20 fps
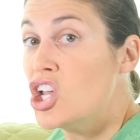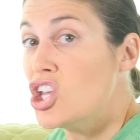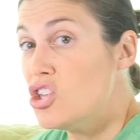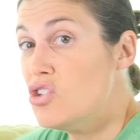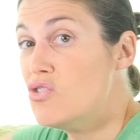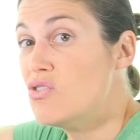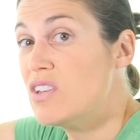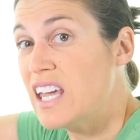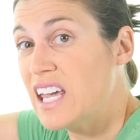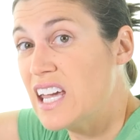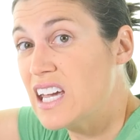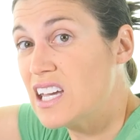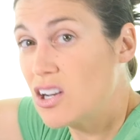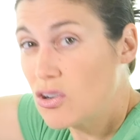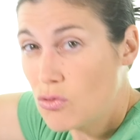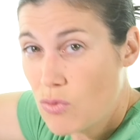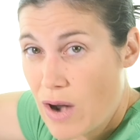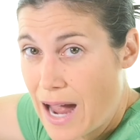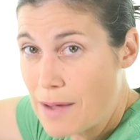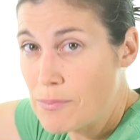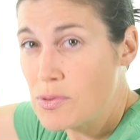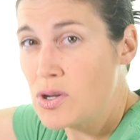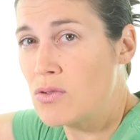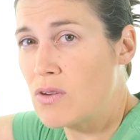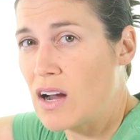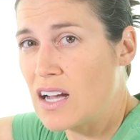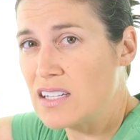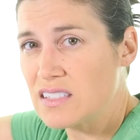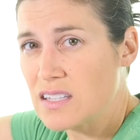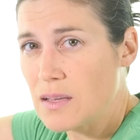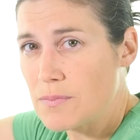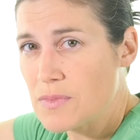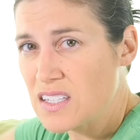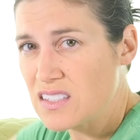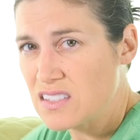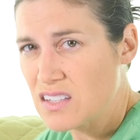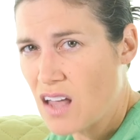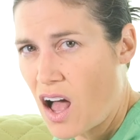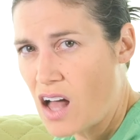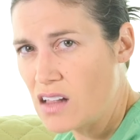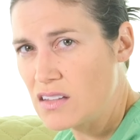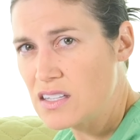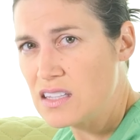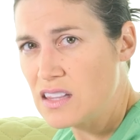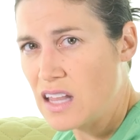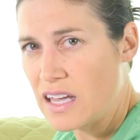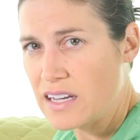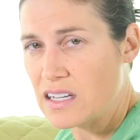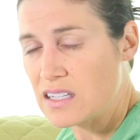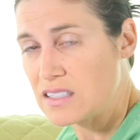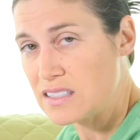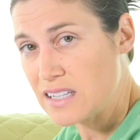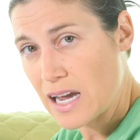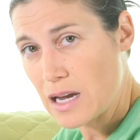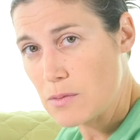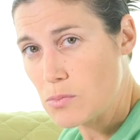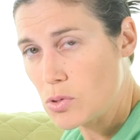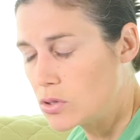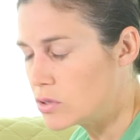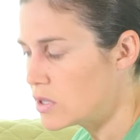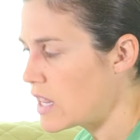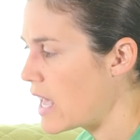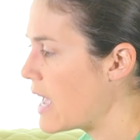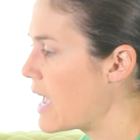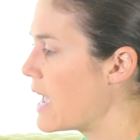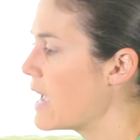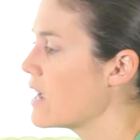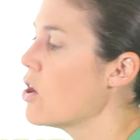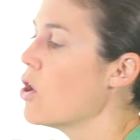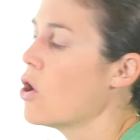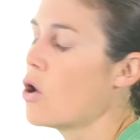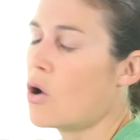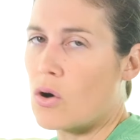You can wrap it around something solid like a table leg